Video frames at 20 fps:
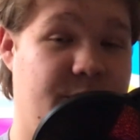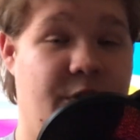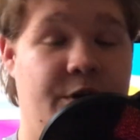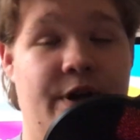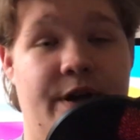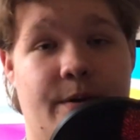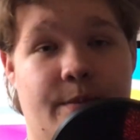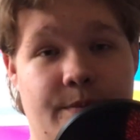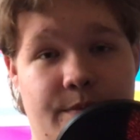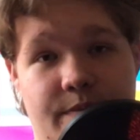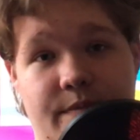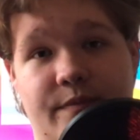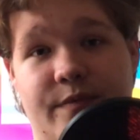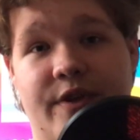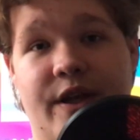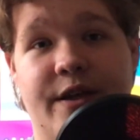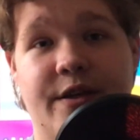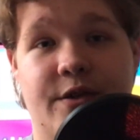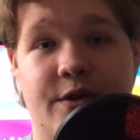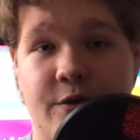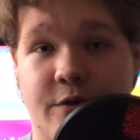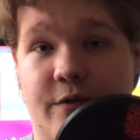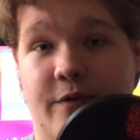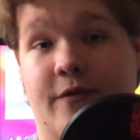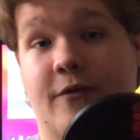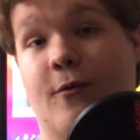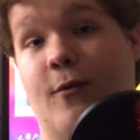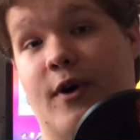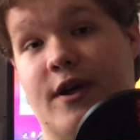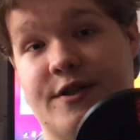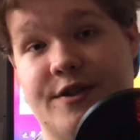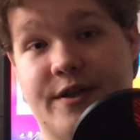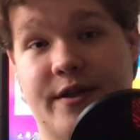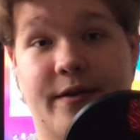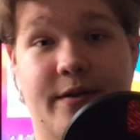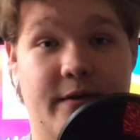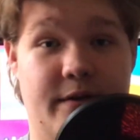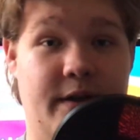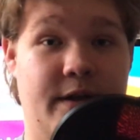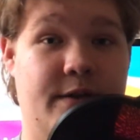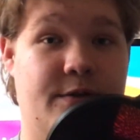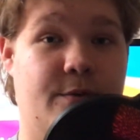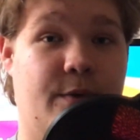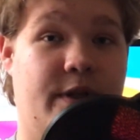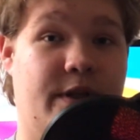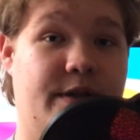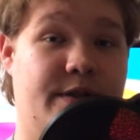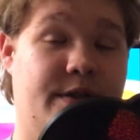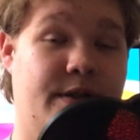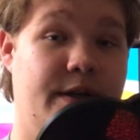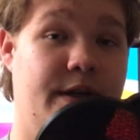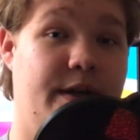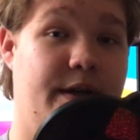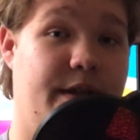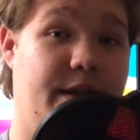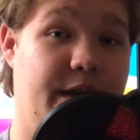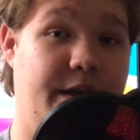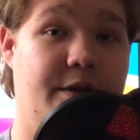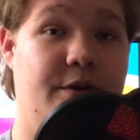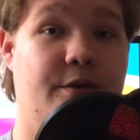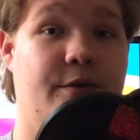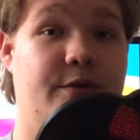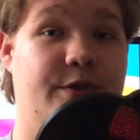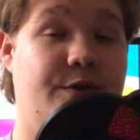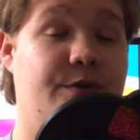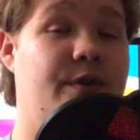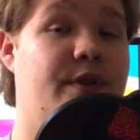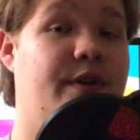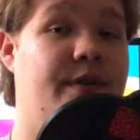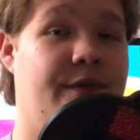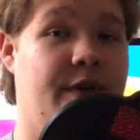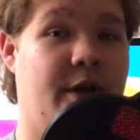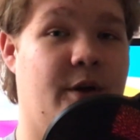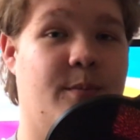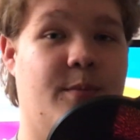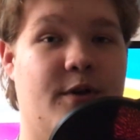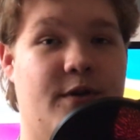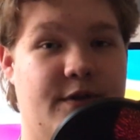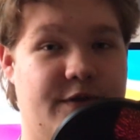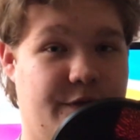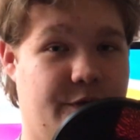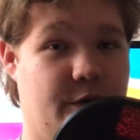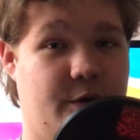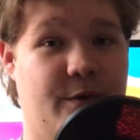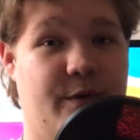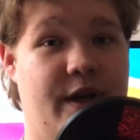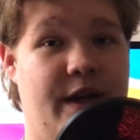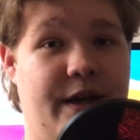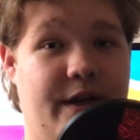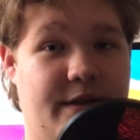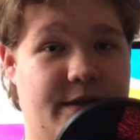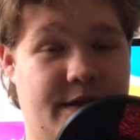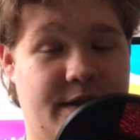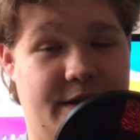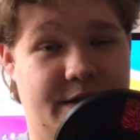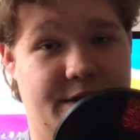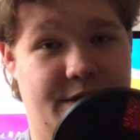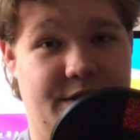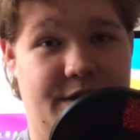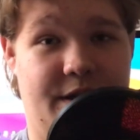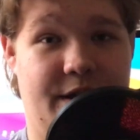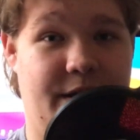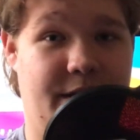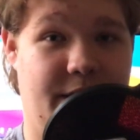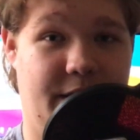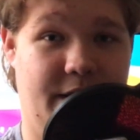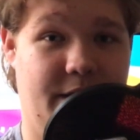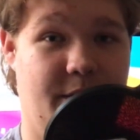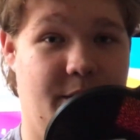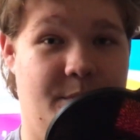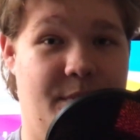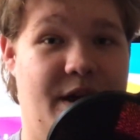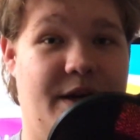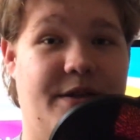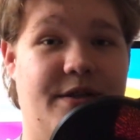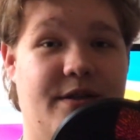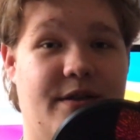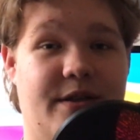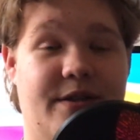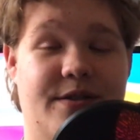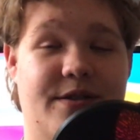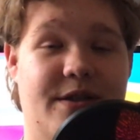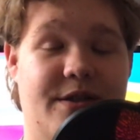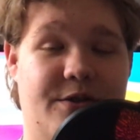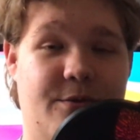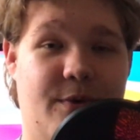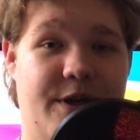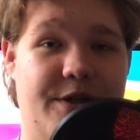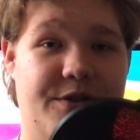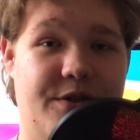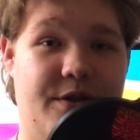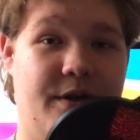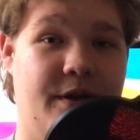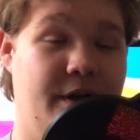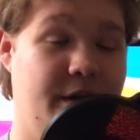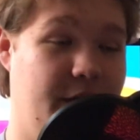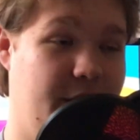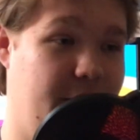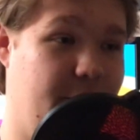So yeah. Thank you for watching, as well as thank you to the developers for creating such an immaculate situation